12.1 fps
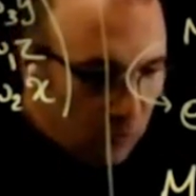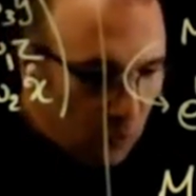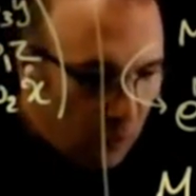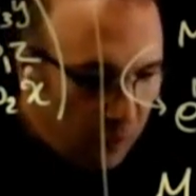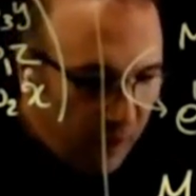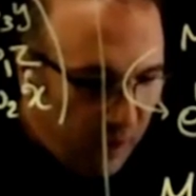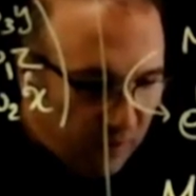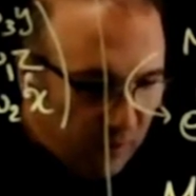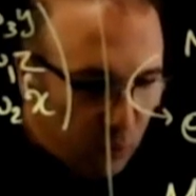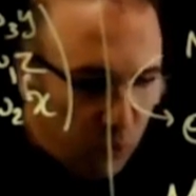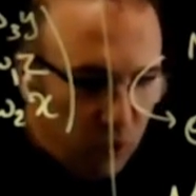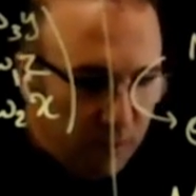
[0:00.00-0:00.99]
So
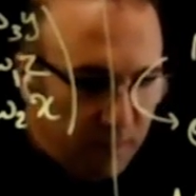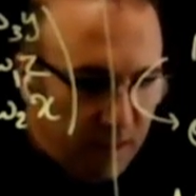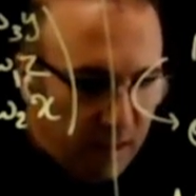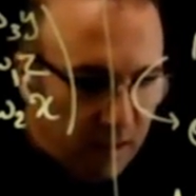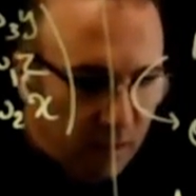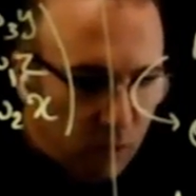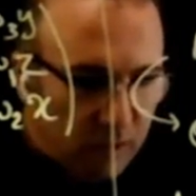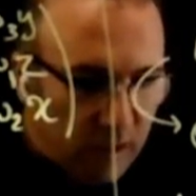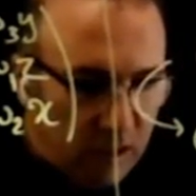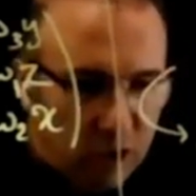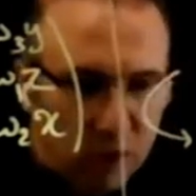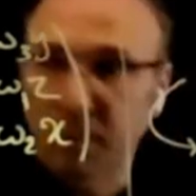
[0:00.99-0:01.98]
this would be a
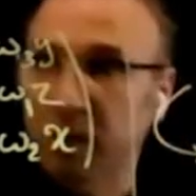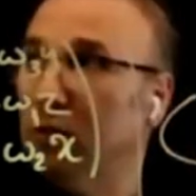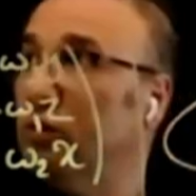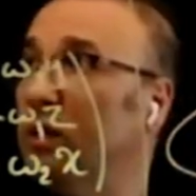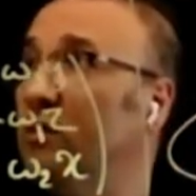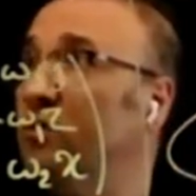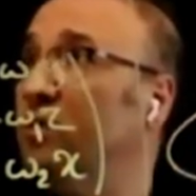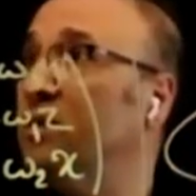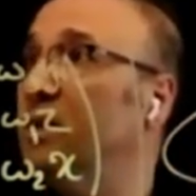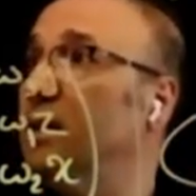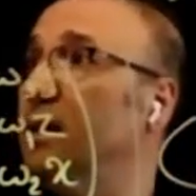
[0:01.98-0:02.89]
rotation matrix